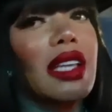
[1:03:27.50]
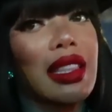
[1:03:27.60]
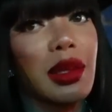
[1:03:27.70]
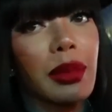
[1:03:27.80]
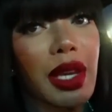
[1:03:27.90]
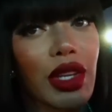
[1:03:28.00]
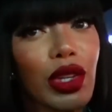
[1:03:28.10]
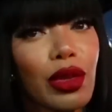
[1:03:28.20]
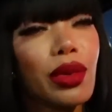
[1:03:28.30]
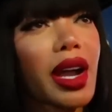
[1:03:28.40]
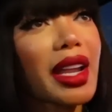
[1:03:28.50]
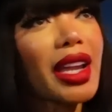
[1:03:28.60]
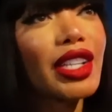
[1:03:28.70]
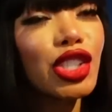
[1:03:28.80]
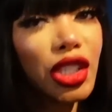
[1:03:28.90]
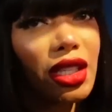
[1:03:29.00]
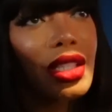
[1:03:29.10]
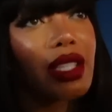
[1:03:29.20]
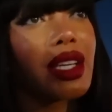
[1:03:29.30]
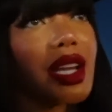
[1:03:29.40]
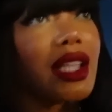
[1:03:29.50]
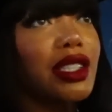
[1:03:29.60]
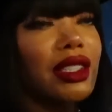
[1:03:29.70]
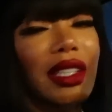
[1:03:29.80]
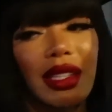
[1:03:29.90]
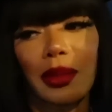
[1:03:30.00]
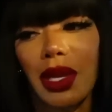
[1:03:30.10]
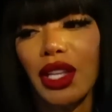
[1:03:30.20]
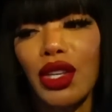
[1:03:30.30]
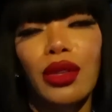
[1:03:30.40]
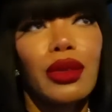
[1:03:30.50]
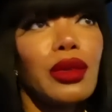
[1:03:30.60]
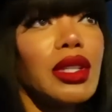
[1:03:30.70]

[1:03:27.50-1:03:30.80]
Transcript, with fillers: at the menu. I kind of cheated and I looked at the menu.